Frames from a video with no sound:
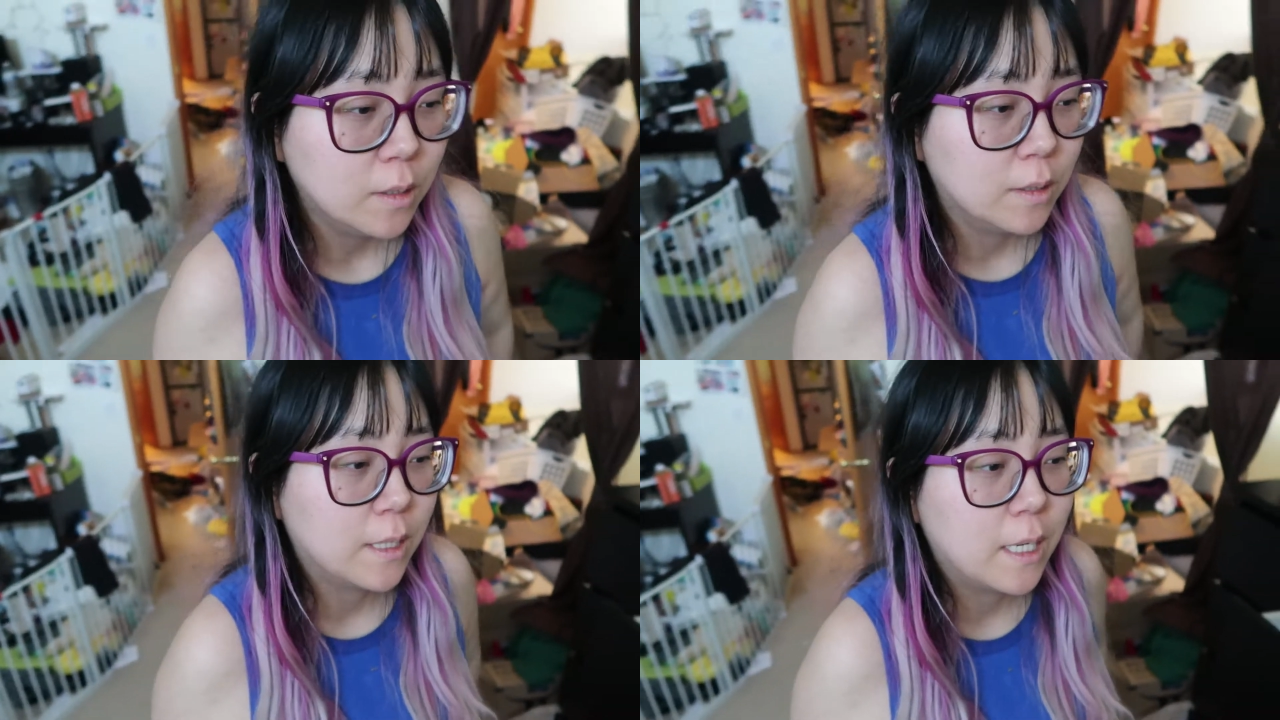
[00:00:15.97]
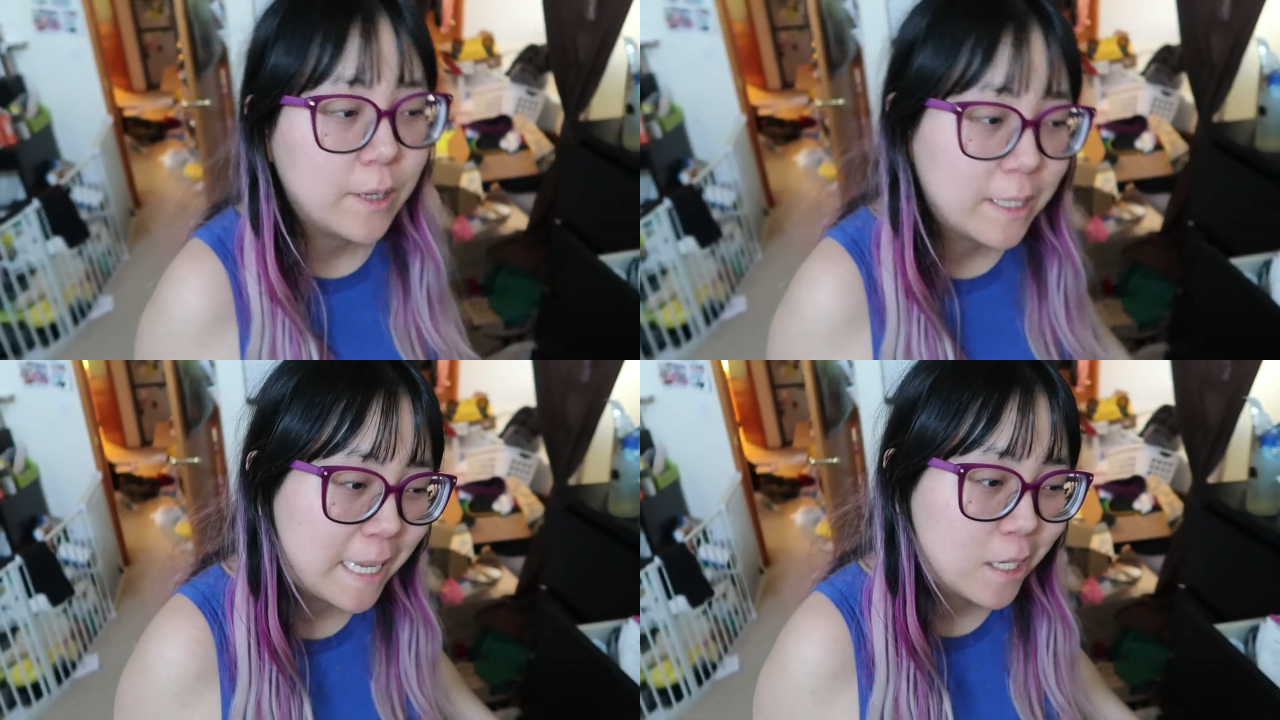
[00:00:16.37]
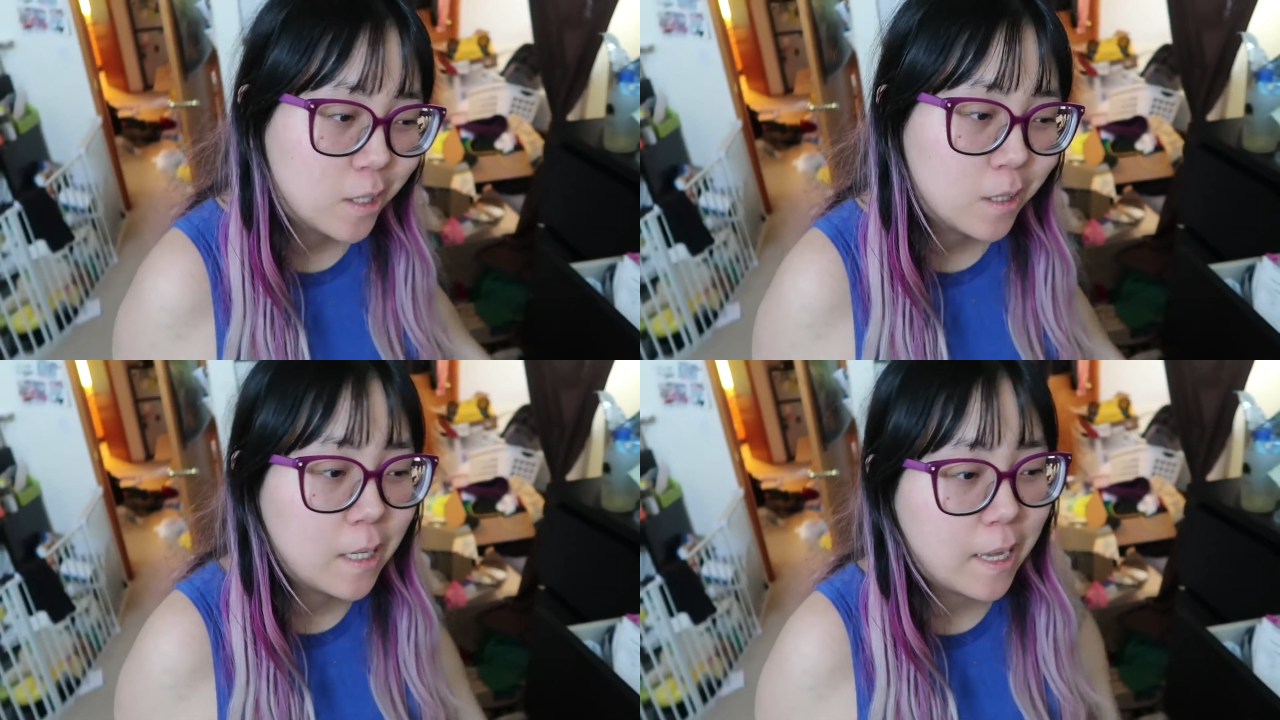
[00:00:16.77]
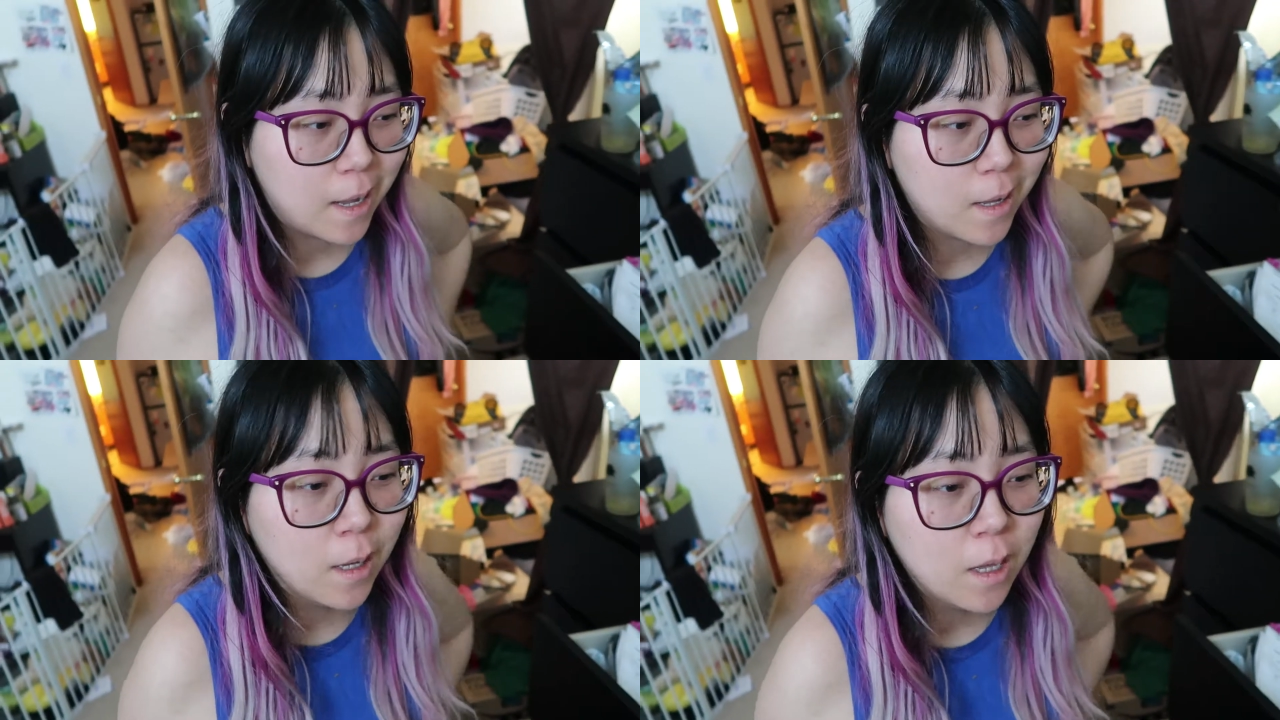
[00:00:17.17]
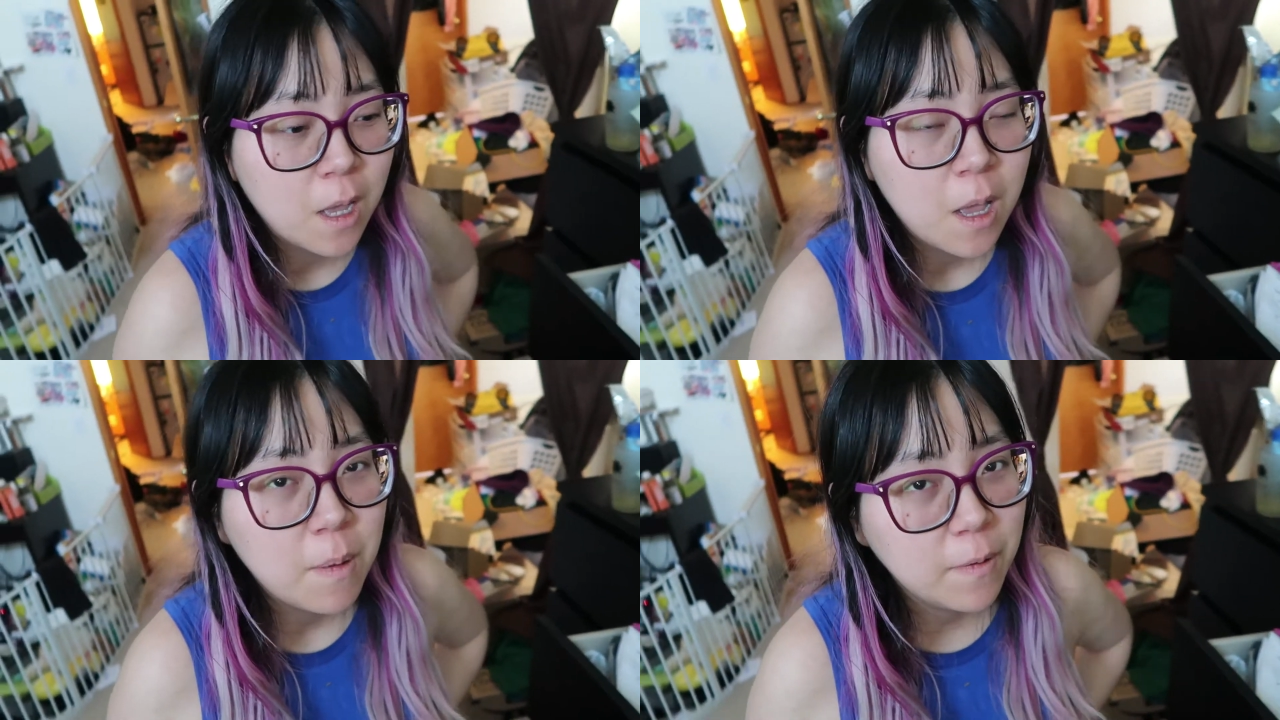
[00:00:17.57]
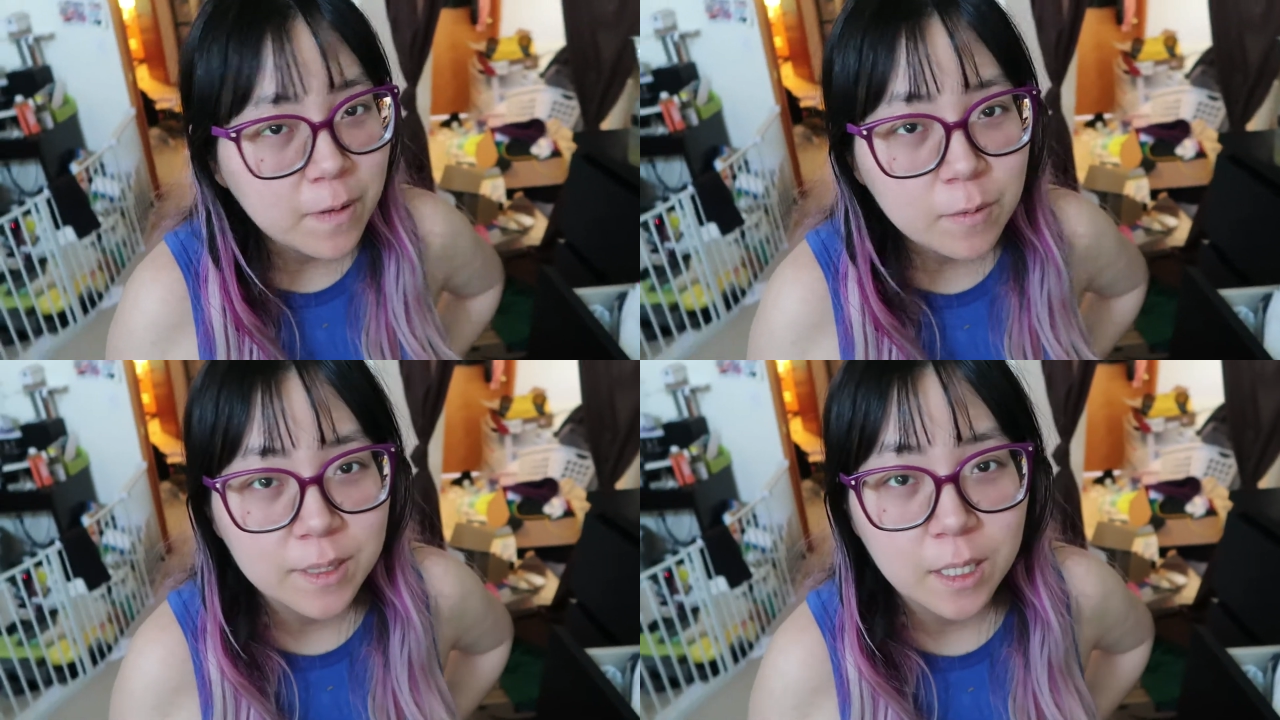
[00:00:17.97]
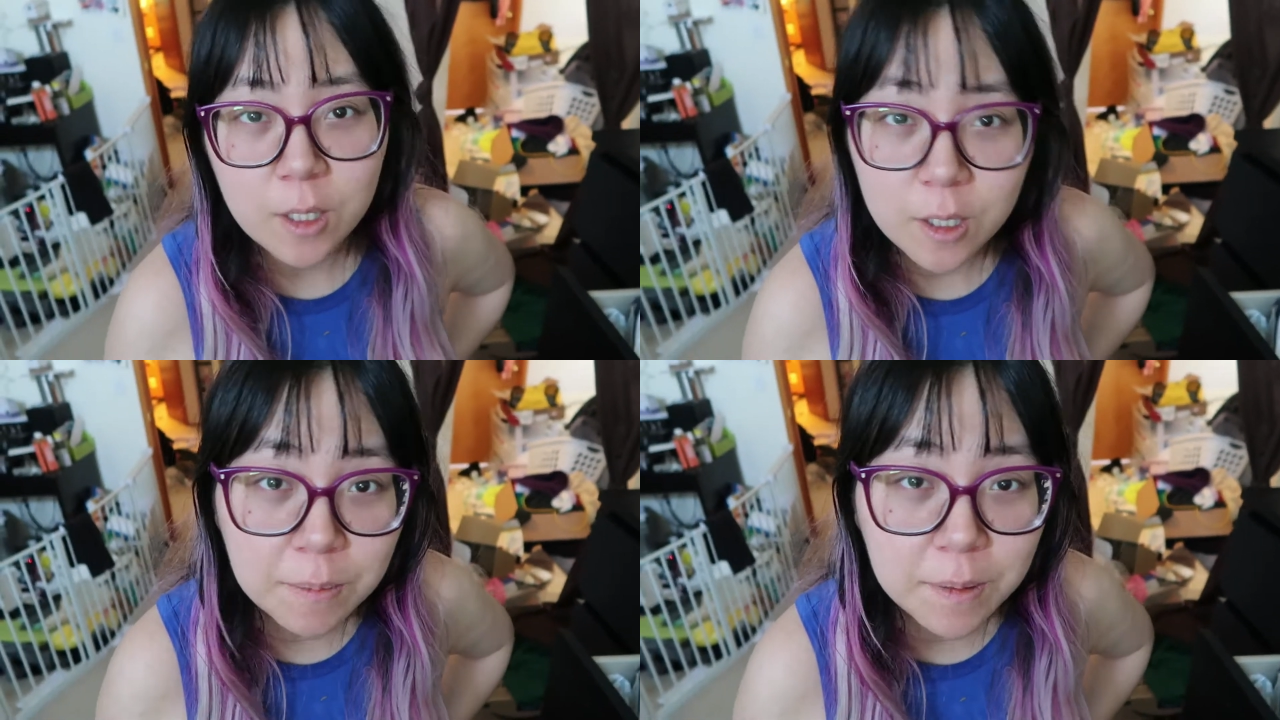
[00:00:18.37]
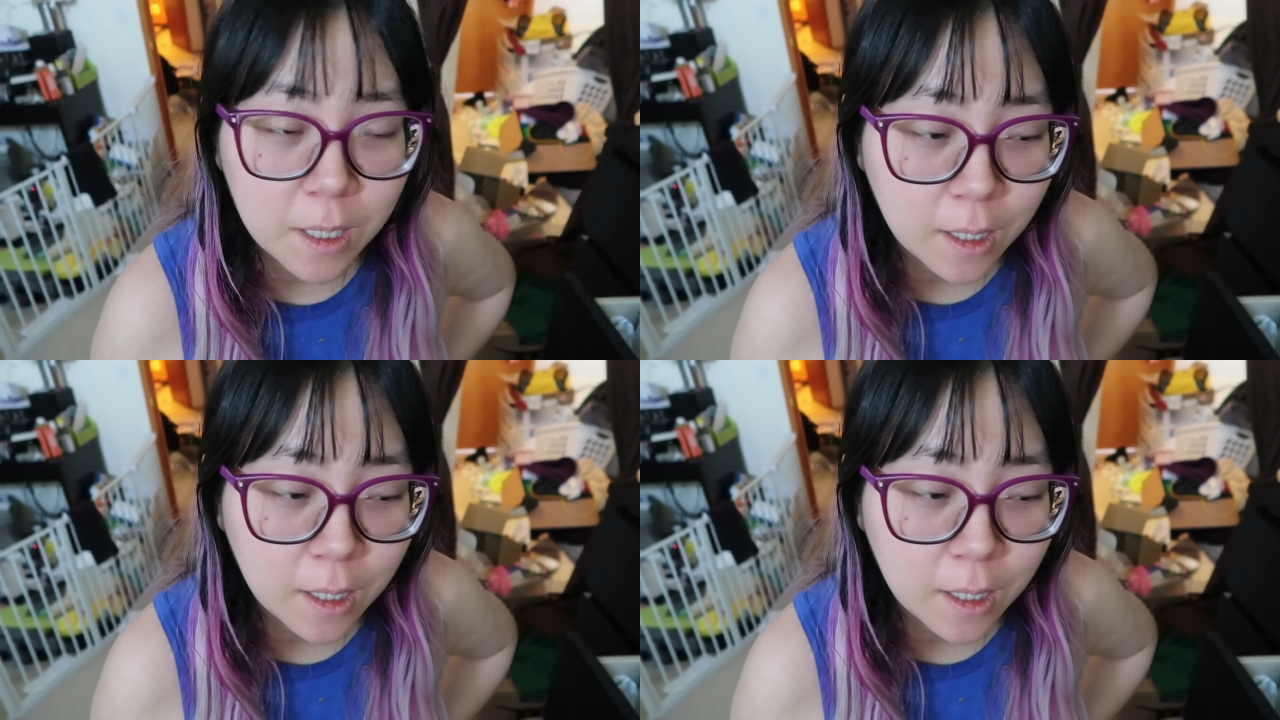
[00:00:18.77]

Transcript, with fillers: So it's irritation. Yeah. My friend was like, look up